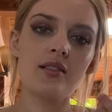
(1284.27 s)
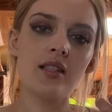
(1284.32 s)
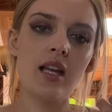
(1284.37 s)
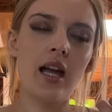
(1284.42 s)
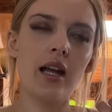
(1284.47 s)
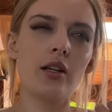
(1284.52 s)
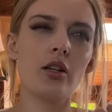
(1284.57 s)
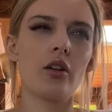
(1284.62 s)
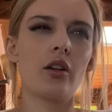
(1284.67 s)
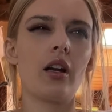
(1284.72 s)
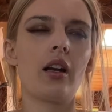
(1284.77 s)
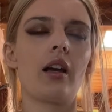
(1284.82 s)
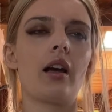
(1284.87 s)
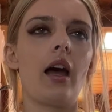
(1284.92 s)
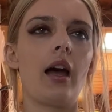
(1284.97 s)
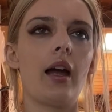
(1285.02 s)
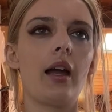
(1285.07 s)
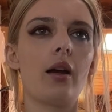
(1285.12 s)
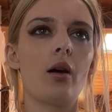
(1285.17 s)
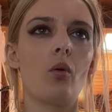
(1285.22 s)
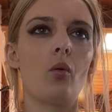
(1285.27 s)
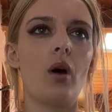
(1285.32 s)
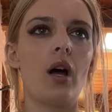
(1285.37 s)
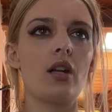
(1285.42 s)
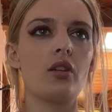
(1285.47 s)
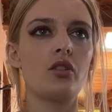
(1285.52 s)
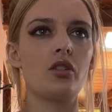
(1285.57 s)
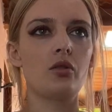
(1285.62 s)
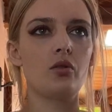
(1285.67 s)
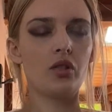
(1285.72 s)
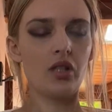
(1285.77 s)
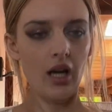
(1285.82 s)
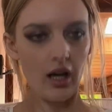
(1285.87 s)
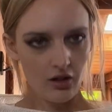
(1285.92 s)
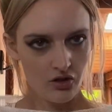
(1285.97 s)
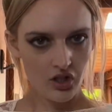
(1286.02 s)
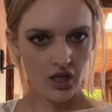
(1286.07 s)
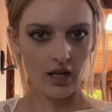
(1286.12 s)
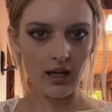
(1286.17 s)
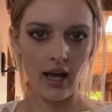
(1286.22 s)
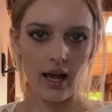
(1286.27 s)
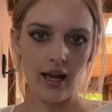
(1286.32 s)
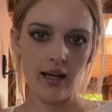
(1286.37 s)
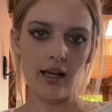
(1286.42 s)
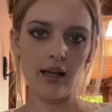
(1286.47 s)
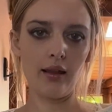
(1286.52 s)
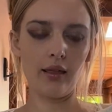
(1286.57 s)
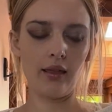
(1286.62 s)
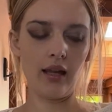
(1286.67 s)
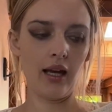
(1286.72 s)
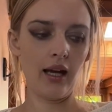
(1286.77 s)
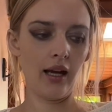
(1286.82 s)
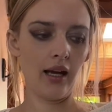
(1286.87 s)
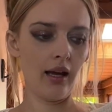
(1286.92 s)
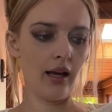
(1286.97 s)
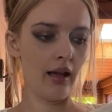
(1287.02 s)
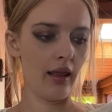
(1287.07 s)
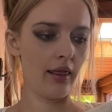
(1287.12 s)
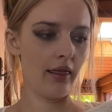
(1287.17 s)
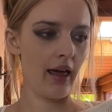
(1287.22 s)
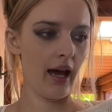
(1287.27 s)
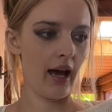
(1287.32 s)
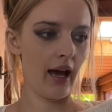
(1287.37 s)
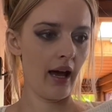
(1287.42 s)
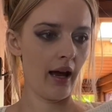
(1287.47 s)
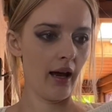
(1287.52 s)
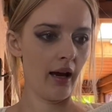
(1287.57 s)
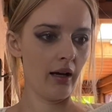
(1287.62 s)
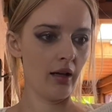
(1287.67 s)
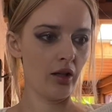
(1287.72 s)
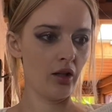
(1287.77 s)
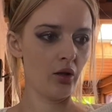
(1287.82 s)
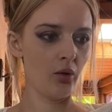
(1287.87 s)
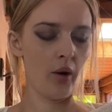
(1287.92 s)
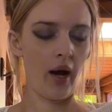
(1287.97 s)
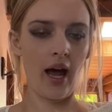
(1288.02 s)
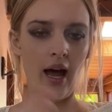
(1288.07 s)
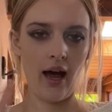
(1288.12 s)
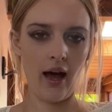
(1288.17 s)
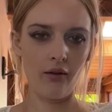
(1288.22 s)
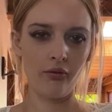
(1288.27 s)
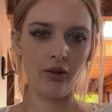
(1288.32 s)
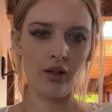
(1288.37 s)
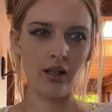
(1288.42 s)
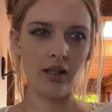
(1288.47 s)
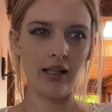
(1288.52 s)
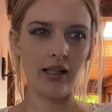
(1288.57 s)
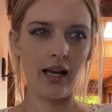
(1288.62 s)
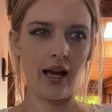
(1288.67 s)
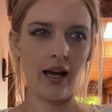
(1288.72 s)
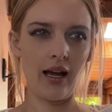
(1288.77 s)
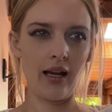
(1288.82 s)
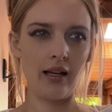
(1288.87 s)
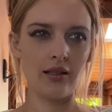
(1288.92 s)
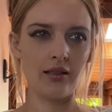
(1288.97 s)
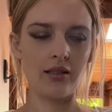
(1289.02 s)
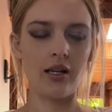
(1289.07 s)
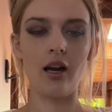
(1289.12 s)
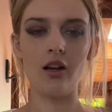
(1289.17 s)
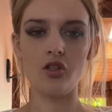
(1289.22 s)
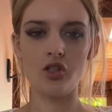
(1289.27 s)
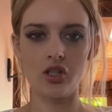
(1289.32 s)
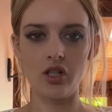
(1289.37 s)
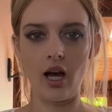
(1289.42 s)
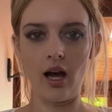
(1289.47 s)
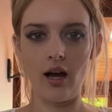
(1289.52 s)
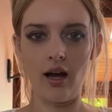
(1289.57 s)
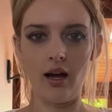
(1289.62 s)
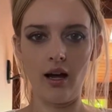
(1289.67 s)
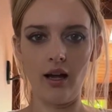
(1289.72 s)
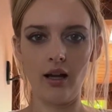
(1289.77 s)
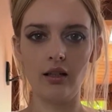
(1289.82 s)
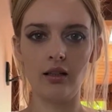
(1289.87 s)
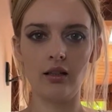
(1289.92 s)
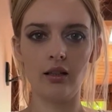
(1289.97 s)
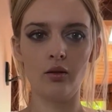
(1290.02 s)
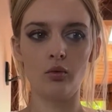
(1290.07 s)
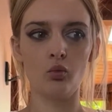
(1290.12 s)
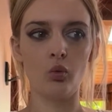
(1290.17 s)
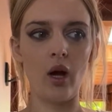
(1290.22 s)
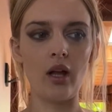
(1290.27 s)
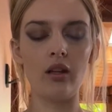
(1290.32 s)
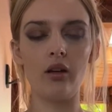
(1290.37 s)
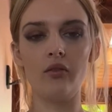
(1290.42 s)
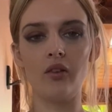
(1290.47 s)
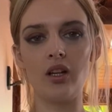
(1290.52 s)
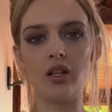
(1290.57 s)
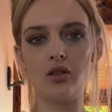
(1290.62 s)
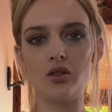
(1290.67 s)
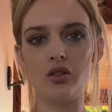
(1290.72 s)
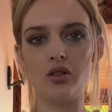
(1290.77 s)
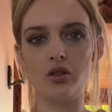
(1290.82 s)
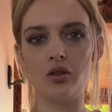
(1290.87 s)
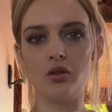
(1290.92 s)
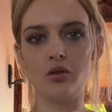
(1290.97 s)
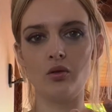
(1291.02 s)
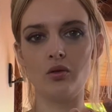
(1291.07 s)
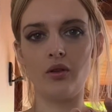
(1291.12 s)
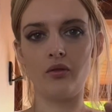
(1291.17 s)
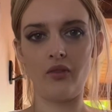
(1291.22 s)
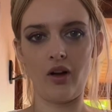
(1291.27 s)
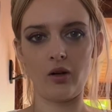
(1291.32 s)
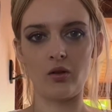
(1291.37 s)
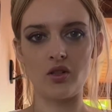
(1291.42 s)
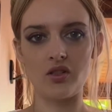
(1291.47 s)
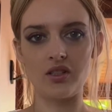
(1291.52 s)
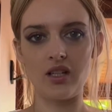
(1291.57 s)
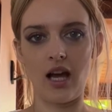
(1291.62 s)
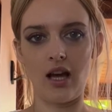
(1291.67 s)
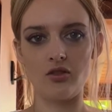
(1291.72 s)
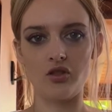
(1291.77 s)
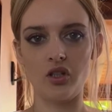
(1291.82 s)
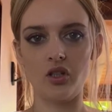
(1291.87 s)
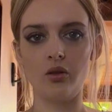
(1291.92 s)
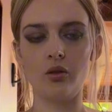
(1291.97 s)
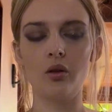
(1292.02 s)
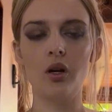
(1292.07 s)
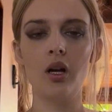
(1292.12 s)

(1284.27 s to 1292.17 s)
line, you're gonna kind of want to touch on anything that you haven't yet touched on relevant to the federal statute.